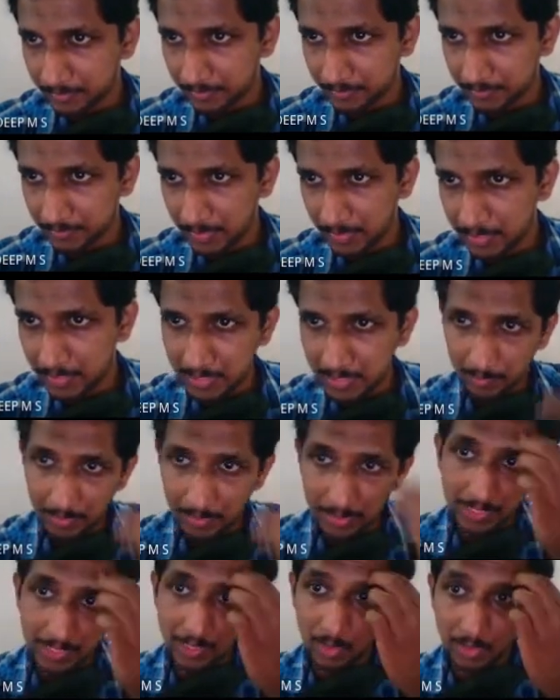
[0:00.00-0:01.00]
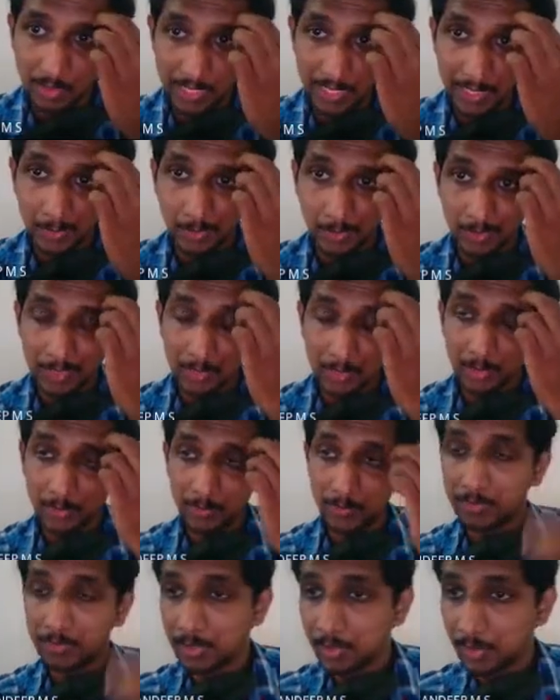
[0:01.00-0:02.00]
It is similar, not equivalent to
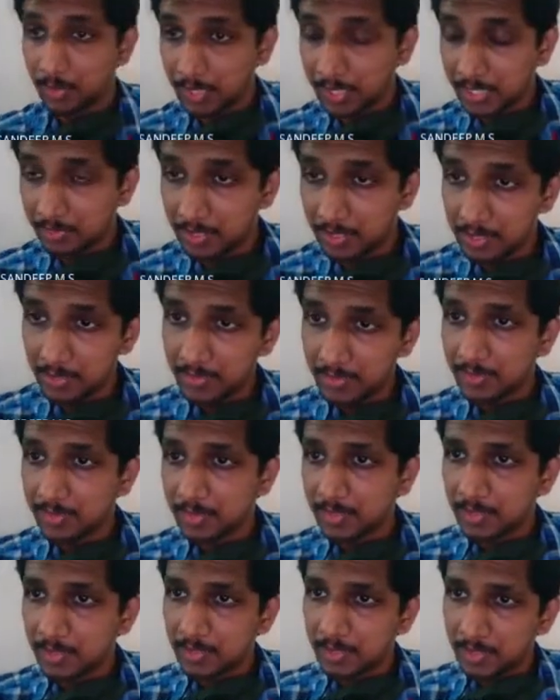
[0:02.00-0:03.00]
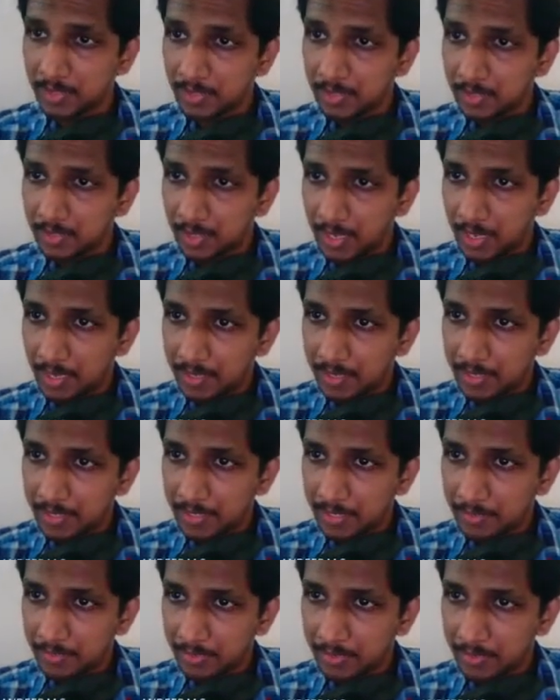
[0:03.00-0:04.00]
B1 or D1. And
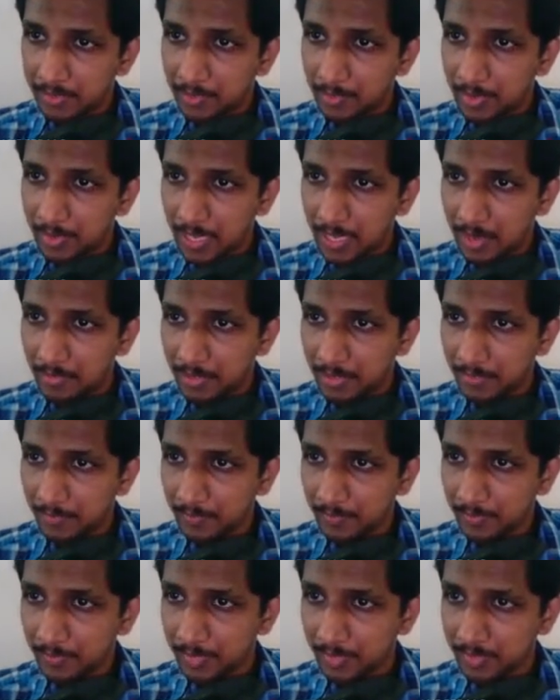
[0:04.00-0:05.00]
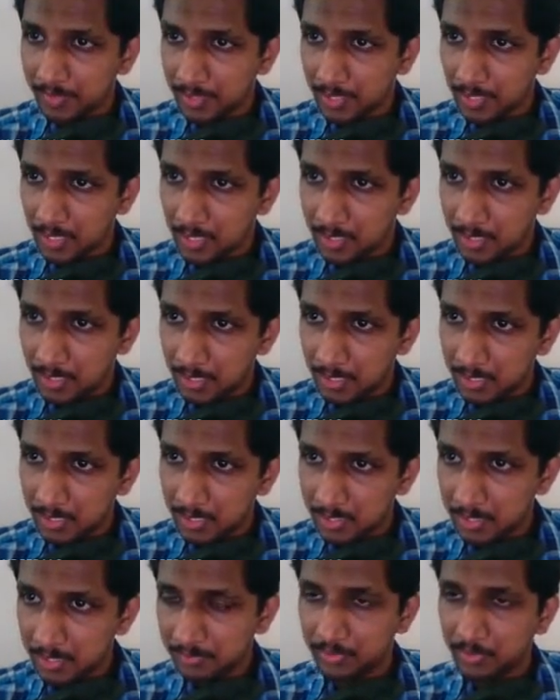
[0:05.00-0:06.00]
here we will be having say at
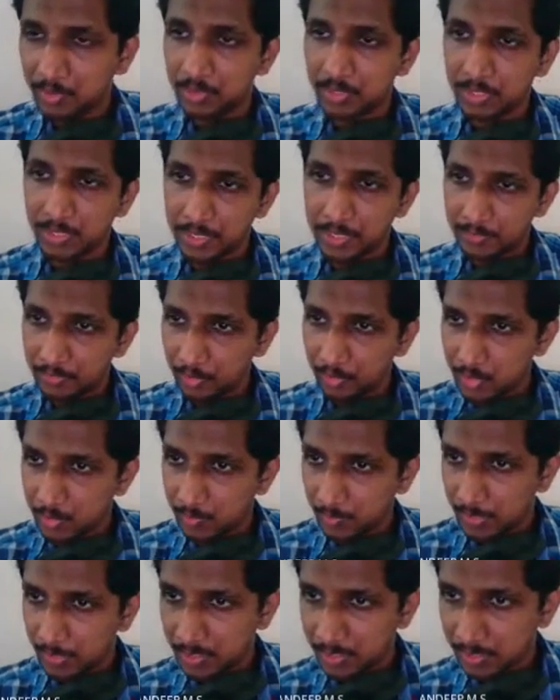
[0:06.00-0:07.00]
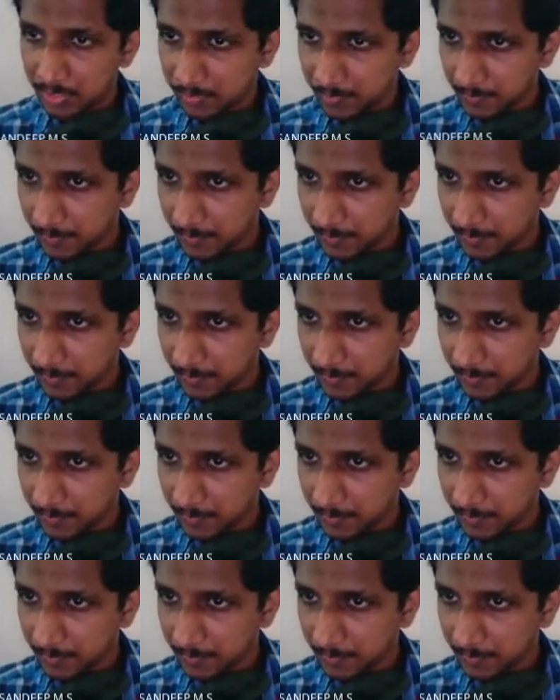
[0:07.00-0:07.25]
least 4 reinforcements.